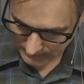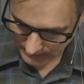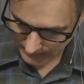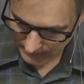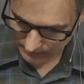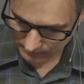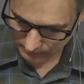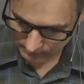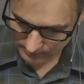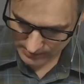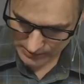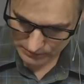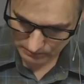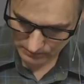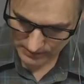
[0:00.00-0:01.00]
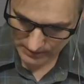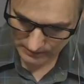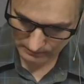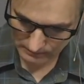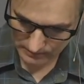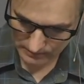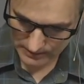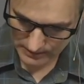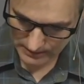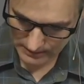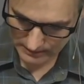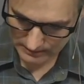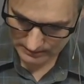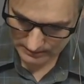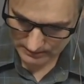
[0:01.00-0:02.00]
in 323
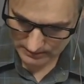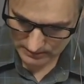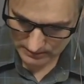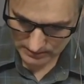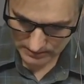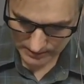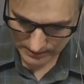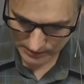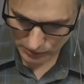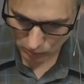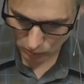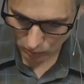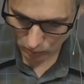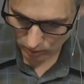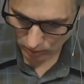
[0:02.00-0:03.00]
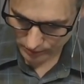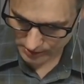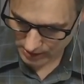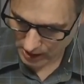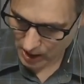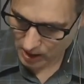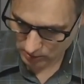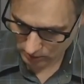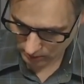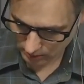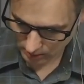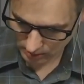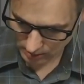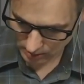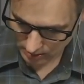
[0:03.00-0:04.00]
as a world
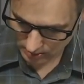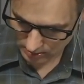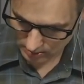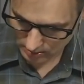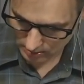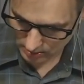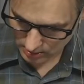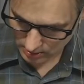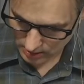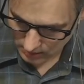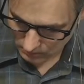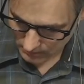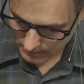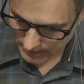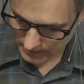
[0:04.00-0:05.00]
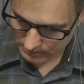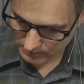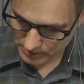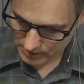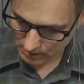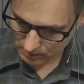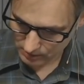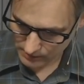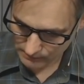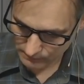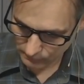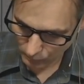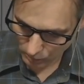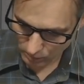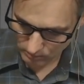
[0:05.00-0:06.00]
conqueror when he was only
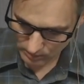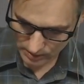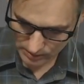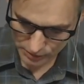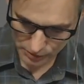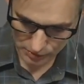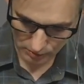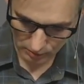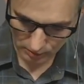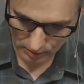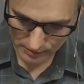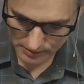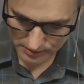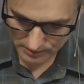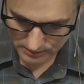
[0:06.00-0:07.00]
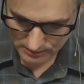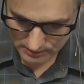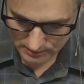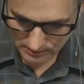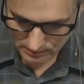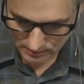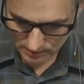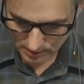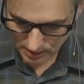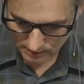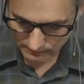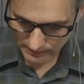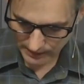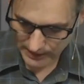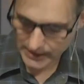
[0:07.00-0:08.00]
4 months short
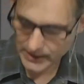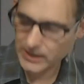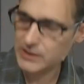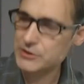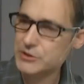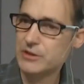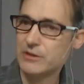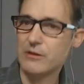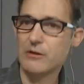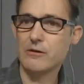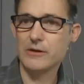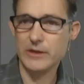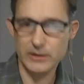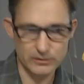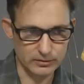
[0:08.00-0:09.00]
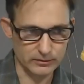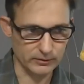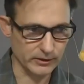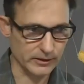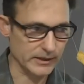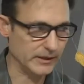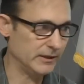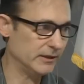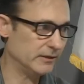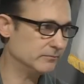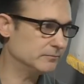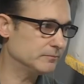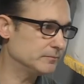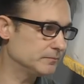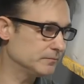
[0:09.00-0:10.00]
of age 33.
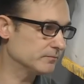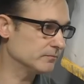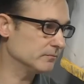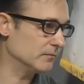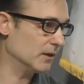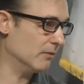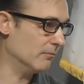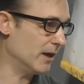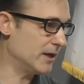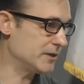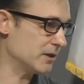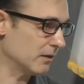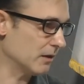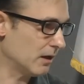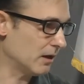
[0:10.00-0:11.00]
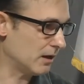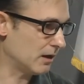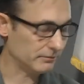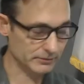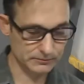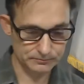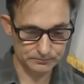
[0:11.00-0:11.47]
Amazing life.